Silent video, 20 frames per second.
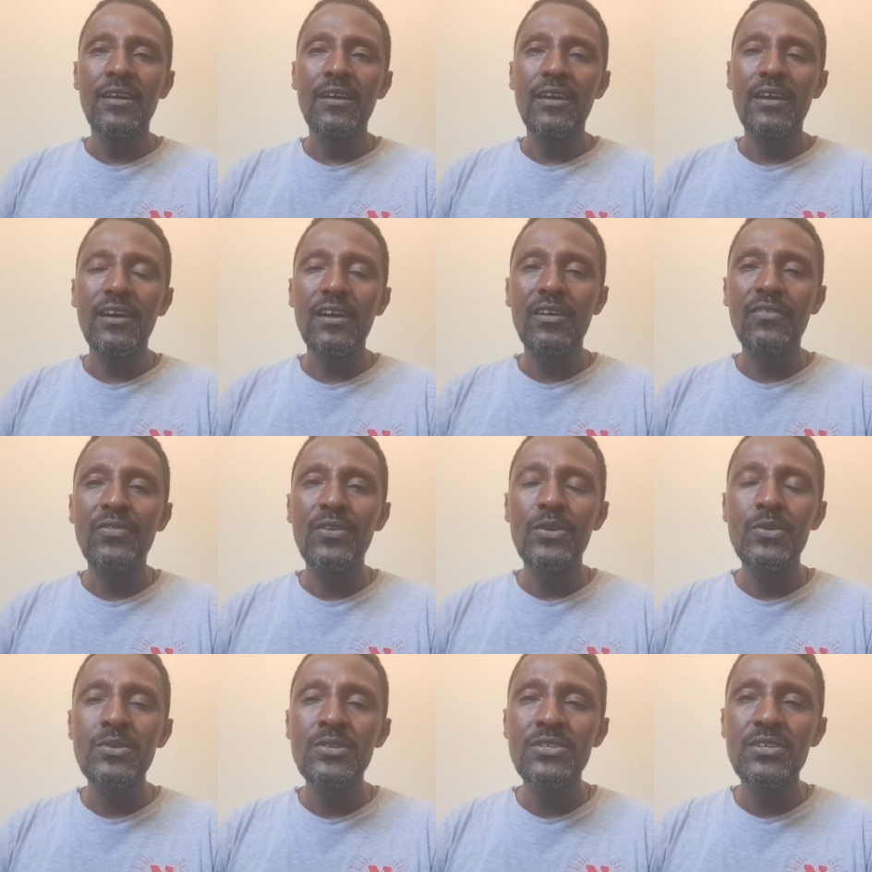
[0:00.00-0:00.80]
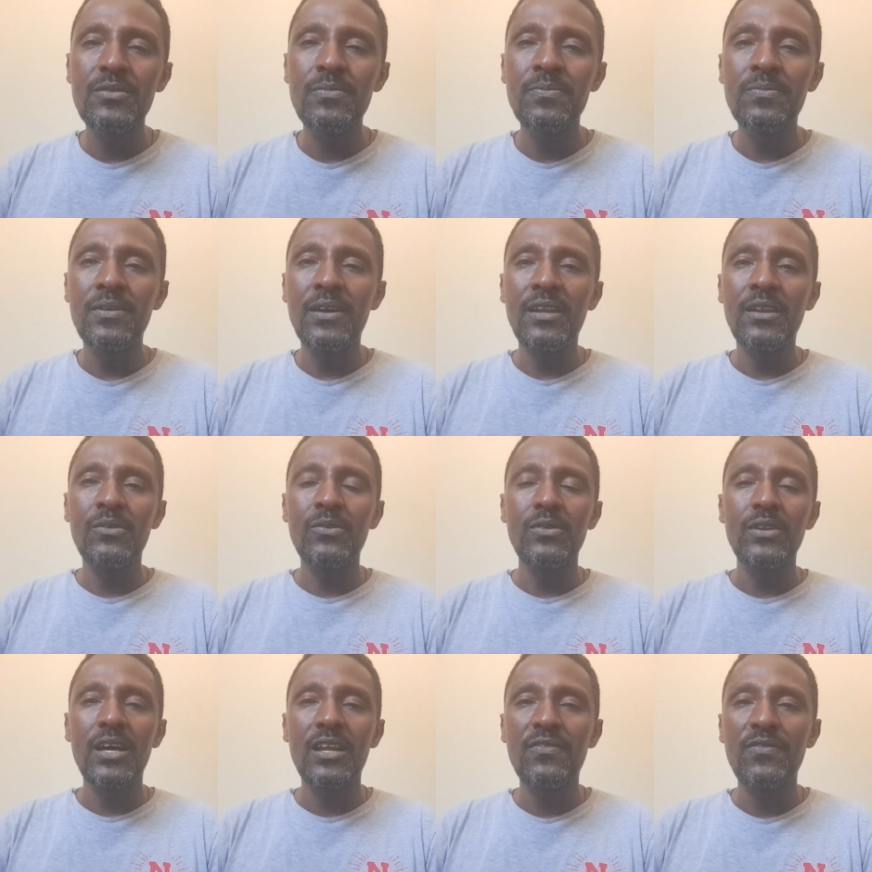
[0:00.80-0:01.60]
uh, Fellowship,
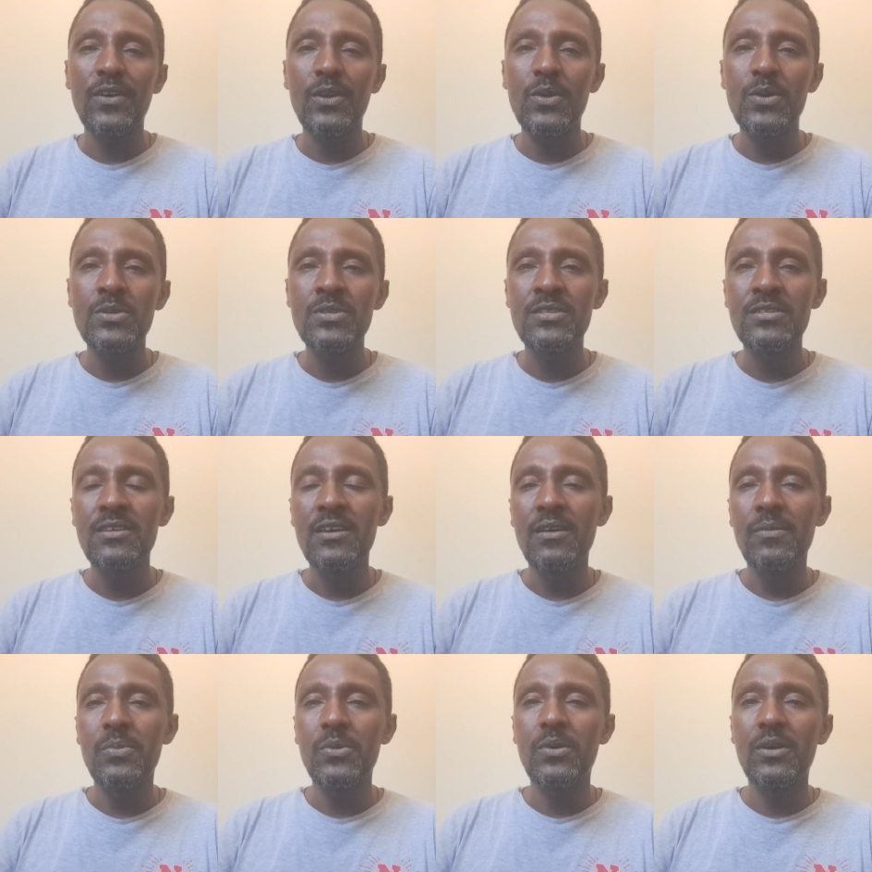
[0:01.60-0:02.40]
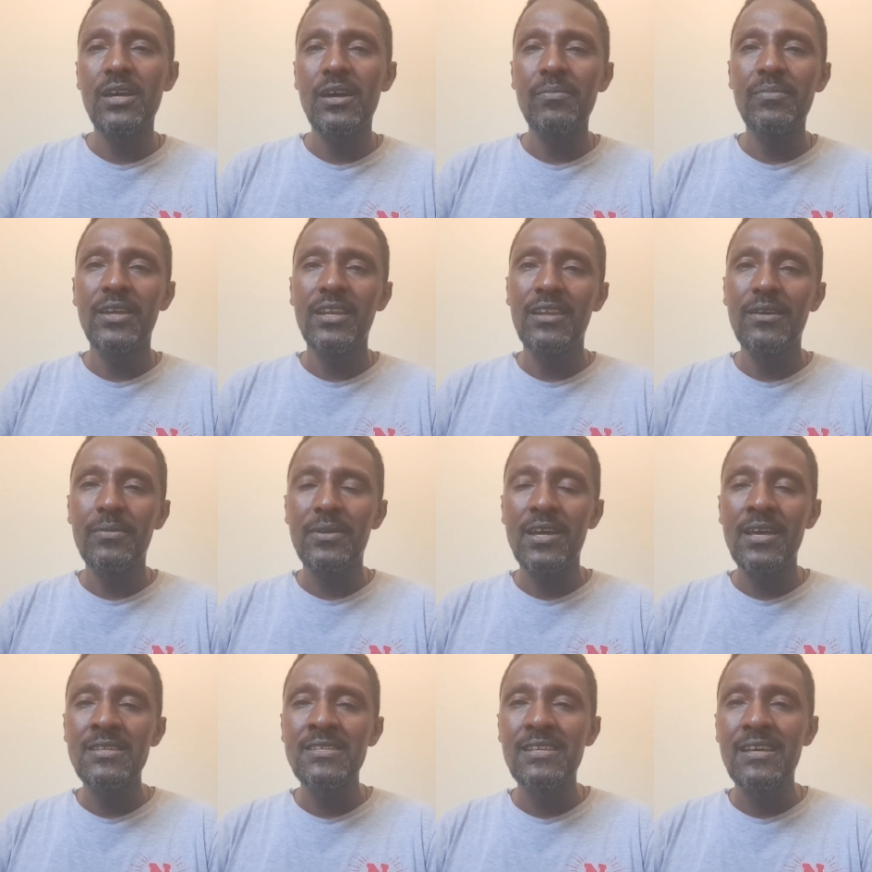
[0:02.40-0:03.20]
Rural Fellows program in
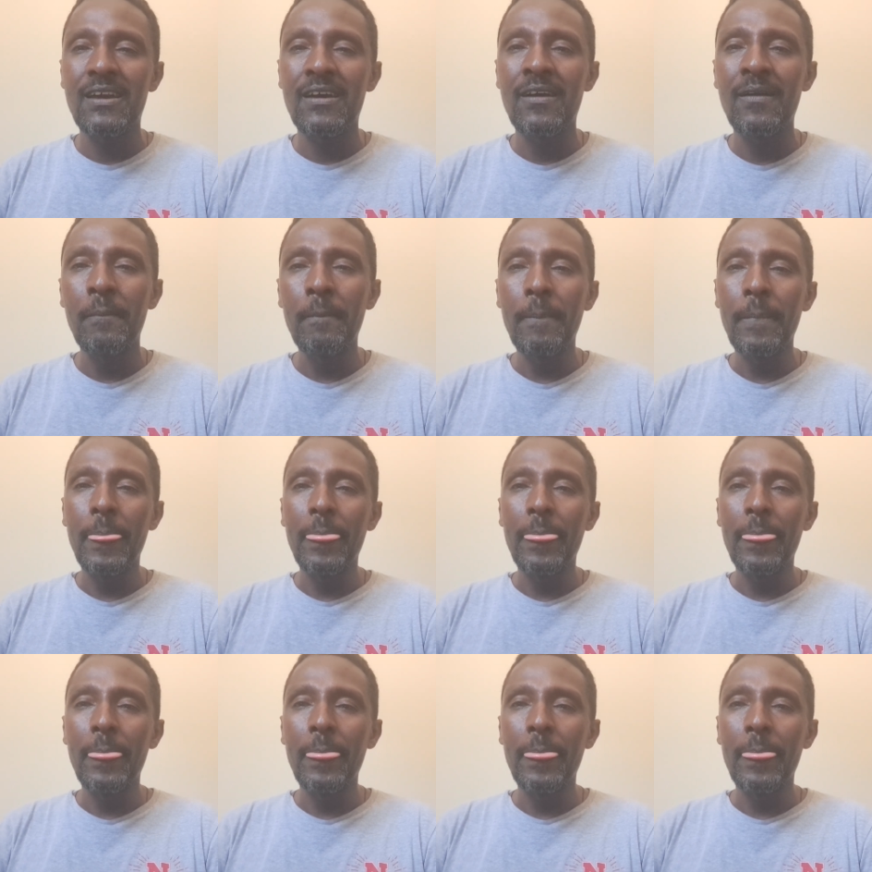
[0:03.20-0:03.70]
Nebraska.